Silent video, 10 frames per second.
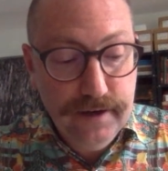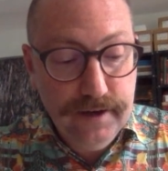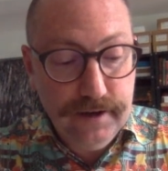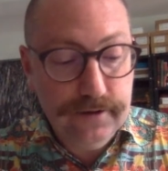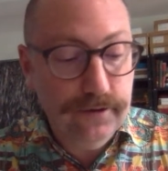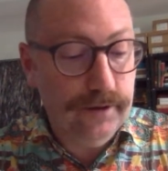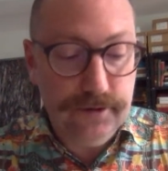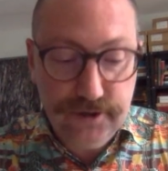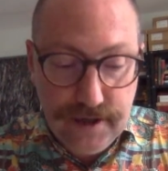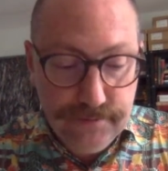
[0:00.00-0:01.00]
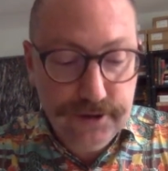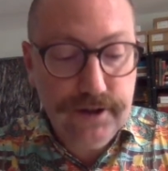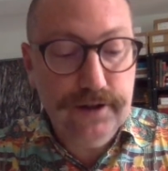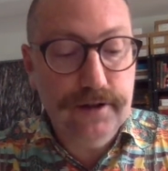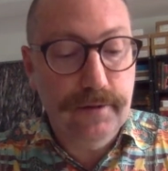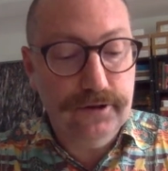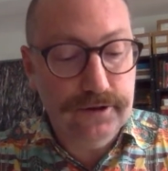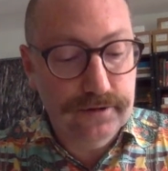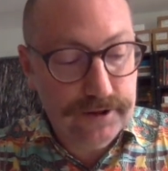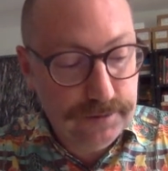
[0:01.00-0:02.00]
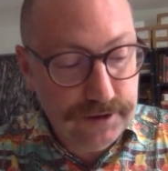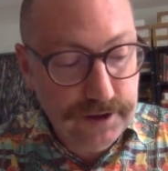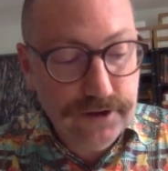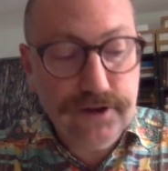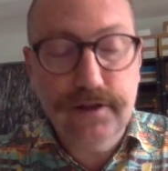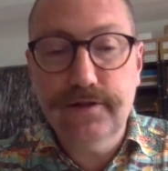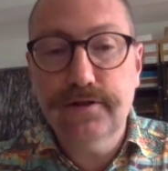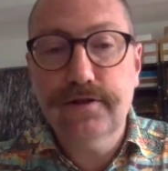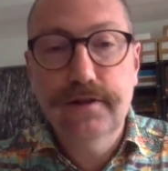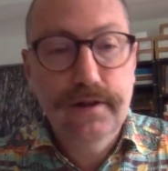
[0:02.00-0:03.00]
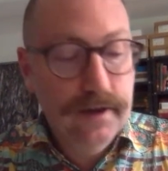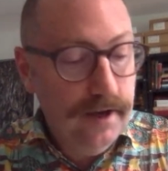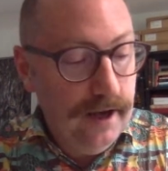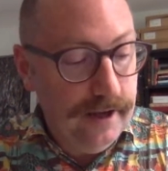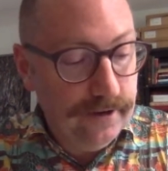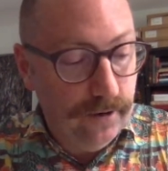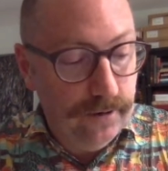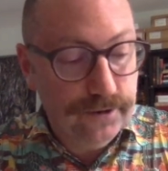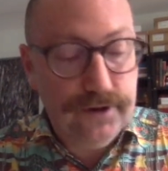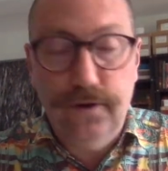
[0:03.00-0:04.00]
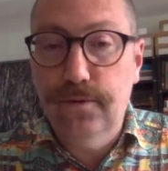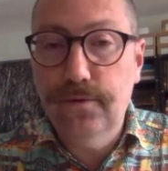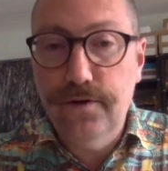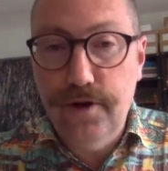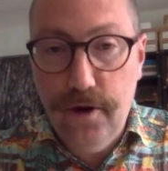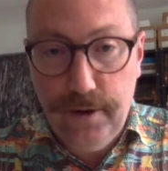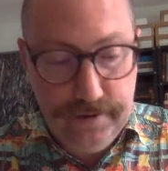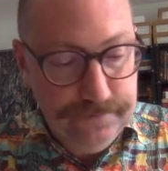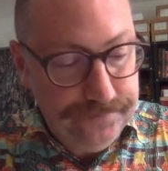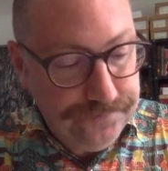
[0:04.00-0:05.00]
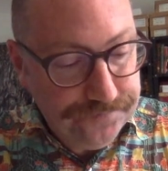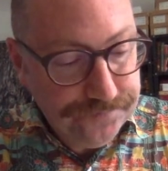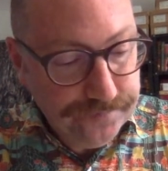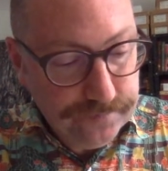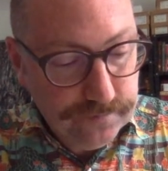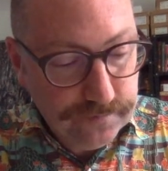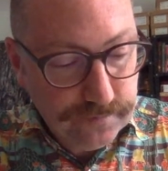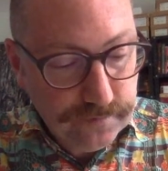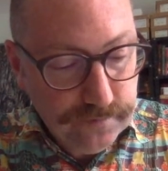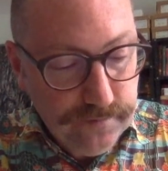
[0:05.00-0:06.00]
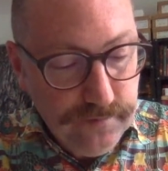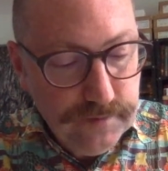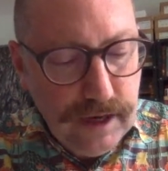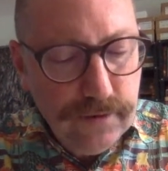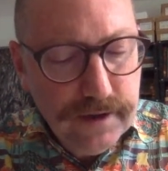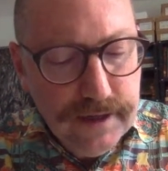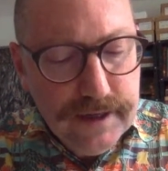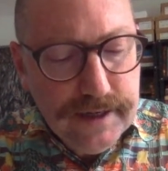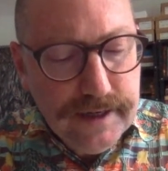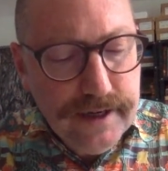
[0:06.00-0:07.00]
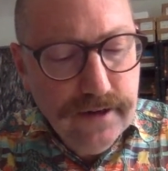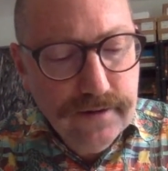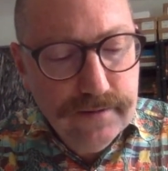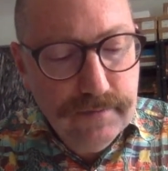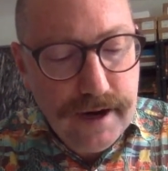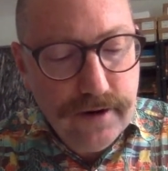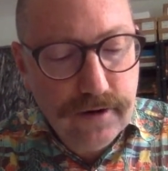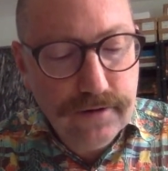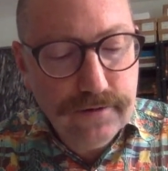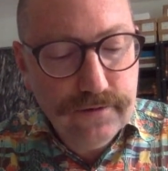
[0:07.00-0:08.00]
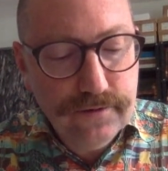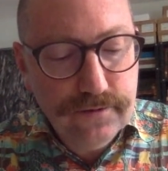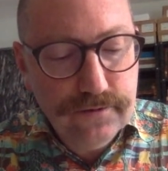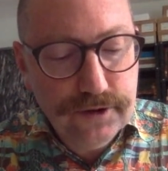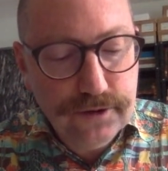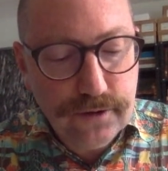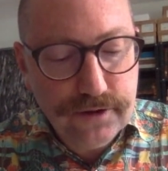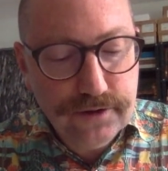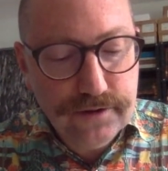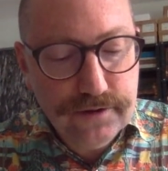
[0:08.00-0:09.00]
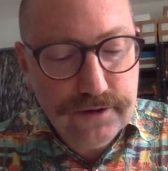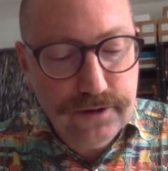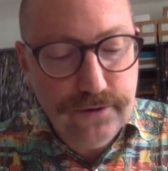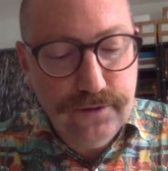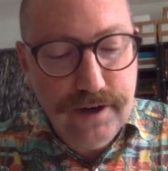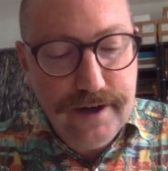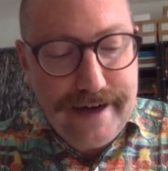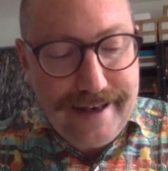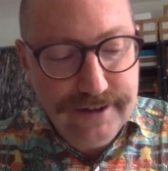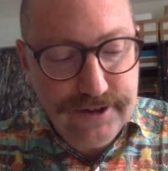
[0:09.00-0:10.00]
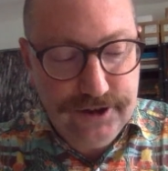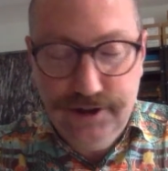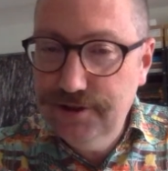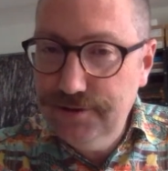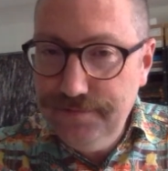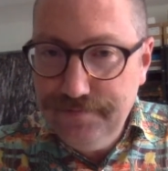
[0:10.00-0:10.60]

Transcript: including perception, emotional dispositions, and also knowing. Now, here Meinong resorts to analogies,